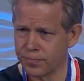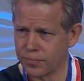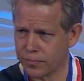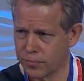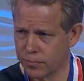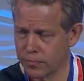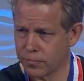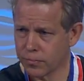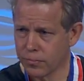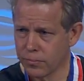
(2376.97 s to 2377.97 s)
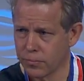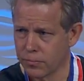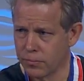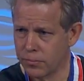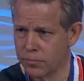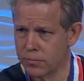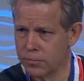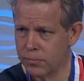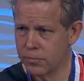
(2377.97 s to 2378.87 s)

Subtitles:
Nothing is said.